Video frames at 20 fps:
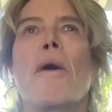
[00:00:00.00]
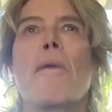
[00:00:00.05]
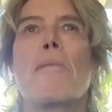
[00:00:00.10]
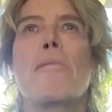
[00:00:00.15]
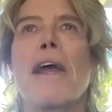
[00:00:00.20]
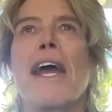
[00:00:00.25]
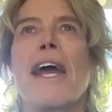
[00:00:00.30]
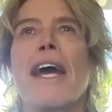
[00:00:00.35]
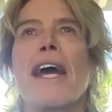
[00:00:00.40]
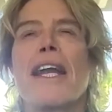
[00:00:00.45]
one,
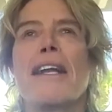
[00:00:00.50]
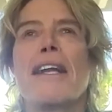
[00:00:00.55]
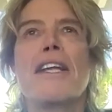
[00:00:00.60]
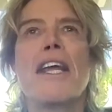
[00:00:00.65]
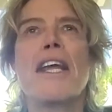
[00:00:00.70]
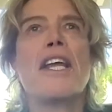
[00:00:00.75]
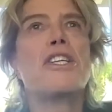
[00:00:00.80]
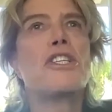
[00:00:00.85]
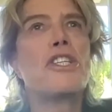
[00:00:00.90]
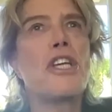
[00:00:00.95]
man.
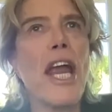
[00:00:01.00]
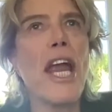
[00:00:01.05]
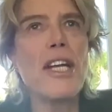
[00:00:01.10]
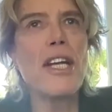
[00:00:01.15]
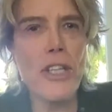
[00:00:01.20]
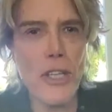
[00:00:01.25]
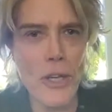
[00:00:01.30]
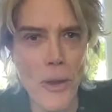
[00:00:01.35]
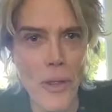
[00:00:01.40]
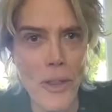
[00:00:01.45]
It
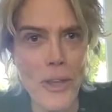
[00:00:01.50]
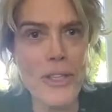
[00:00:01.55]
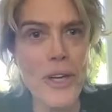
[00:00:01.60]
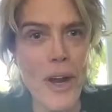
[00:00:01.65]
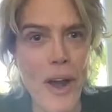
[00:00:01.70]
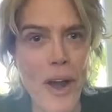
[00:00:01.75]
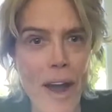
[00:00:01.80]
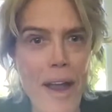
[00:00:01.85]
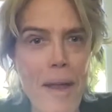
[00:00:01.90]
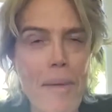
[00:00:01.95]
changes all the
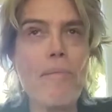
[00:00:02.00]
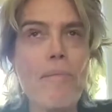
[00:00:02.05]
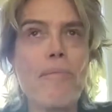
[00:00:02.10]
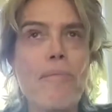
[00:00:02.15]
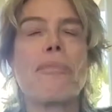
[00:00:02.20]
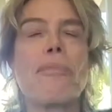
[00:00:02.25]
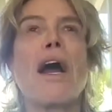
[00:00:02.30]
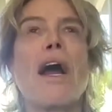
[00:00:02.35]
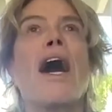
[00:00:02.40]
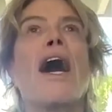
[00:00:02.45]
time.
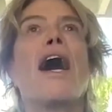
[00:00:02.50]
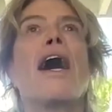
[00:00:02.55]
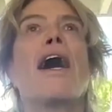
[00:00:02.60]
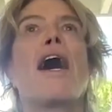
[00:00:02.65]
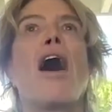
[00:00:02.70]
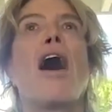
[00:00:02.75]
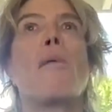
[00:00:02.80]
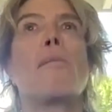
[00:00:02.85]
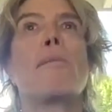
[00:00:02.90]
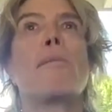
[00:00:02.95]

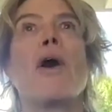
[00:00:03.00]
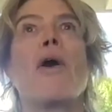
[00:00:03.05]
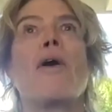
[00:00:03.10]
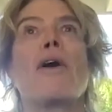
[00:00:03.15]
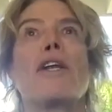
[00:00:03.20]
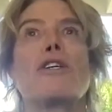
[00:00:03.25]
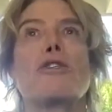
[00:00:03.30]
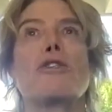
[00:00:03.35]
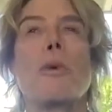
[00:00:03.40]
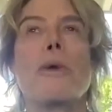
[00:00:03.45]
I'll be
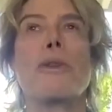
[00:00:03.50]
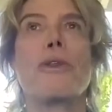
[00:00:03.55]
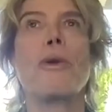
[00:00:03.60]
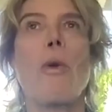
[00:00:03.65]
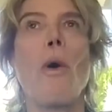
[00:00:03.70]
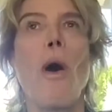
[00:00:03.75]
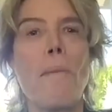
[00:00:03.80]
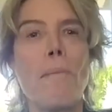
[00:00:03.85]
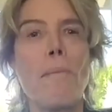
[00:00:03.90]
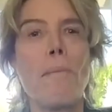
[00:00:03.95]
honest with
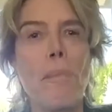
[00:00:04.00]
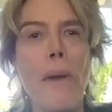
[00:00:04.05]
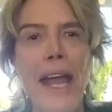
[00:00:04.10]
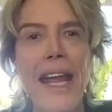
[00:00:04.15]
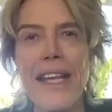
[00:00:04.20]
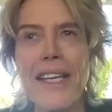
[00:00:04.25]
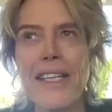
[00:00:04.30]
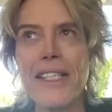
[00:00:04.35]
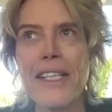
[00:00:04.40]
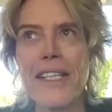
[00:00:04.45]
you, on
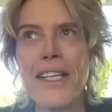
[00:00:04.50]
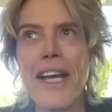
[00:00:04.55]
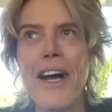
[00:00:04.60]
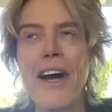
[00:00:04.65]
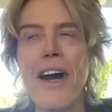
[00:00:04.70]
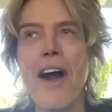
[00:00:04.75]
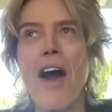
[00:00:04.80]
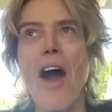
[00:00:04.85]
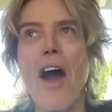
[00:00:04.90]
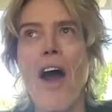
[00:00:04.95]
bass,
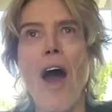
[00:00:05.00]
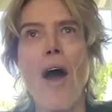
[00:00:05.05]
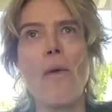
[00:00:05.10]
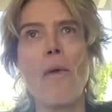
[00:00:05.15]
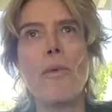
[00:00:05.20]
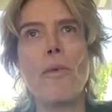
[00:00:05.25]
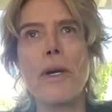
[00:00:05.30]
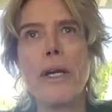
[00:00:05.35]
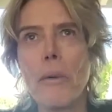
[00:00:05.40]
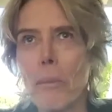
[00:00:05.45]
a
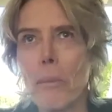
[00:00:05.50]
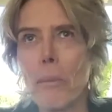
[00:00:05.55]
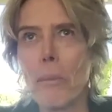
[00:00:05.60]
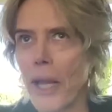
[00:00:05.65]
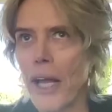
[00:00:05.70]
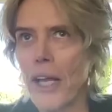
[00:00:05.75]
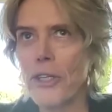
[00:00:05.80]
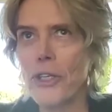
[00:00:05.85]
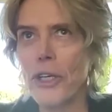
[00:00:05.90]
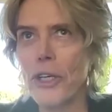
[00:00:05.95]
real
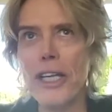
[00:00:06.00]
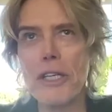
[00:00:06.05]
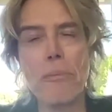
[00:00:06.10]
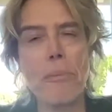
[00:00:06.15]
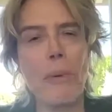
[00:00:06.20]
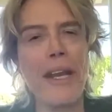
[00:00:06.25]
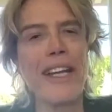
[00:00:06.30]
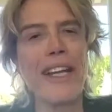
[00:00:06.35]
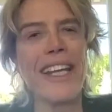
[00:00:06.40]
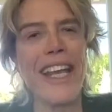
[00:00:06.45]
pleasure has
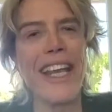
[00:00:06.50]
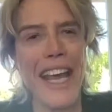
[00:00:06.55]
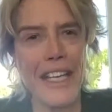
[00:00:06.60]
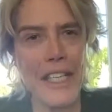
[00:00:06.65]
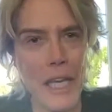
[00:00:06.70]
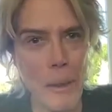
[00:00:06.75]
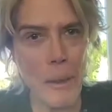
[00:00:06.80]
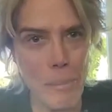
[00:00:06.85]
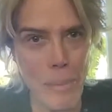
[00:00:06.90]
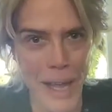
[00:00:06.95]
been
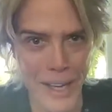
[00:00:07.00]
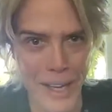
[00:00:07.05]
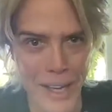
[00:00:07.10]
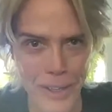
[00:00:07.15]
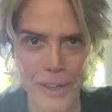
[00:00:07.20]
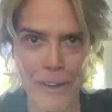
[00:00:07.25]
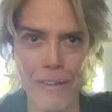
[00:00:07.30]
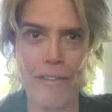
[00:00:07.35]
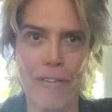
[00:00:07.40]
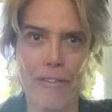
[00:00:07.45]
getting
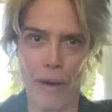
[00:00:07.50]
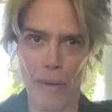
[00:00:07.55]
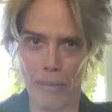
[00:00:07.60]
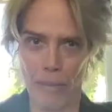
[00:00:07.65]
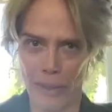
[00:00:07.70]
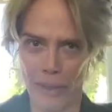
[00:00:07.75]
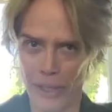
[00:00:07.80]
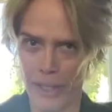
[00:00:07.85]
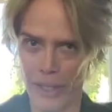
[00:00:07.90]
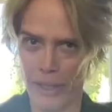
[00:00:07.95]
better
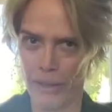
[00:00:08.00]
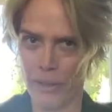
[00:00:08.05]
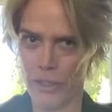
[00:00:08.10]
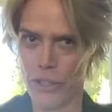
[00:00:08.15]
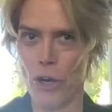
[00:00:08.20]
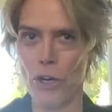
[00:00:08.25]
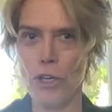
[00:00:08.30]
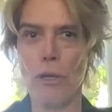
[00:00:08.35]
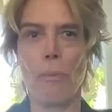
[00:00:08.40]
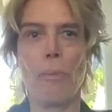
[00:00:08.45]
from the
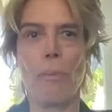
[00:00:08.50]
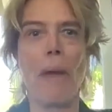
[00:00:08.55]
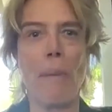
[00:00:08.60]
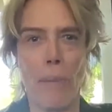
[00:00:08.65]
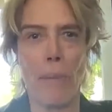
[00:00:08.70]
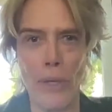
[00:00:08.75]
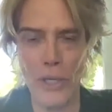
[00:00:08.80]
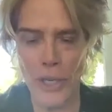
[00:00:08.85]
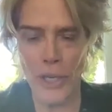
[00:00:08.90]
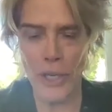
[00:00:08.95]
Sgt.
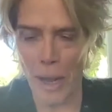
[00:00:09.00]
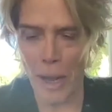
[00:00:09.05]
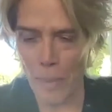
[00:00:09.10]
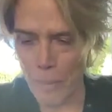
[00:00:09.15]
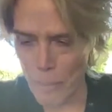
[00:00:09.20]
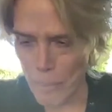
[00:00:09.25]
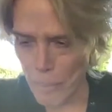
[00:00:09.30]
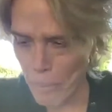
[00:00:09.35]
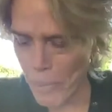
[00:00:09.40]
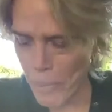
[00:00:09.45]
Pepper's
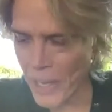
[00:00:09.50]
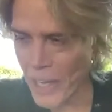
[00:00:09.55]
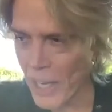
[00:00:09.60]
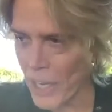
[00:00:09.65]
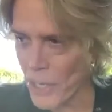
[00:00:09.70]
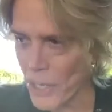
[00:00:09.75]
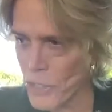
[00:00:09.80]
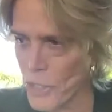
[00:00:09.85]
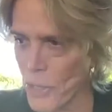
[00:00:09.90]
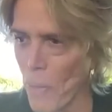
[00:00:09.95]
album,
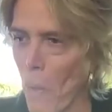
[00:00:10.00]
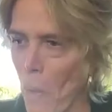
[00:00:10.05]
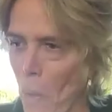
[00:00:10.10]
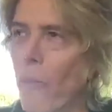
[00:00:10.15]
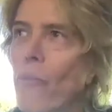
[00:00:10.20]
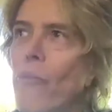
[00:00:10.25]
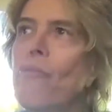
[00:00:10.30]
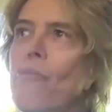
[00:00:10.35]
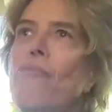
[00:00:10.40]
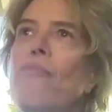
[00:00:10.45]
because
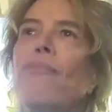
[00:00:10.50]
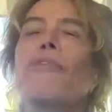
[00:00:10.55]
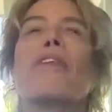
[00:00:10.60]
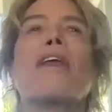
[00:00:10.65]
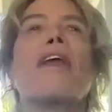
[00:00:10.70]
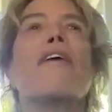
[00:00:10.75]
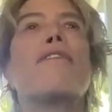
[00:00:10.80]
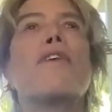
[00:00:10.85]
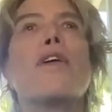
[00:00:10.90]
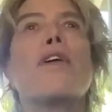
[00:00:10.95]

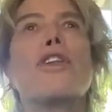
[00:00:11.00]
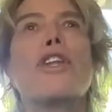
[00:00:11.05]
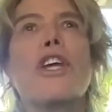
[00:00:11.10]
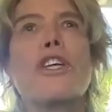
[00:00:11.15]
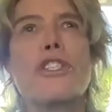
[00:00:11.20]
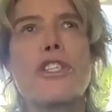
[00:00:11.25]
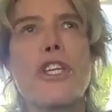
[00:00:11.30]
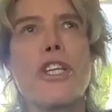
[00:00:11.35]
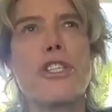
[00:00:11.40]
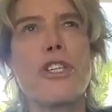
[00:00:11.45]
if you
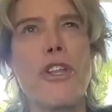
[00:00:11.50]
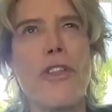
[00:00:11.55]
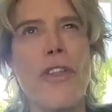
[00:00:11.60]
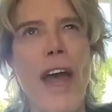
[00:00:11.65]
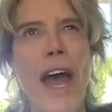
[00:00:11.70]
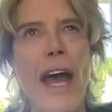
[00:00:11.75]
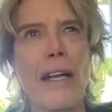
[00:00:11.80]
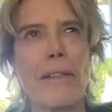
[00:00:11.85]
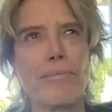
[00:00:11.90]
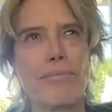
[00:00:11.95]
listen to
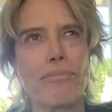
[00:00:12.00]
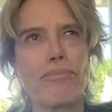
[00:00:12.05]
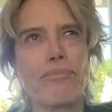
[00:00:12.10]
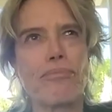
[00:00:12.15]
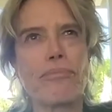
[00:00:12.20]
that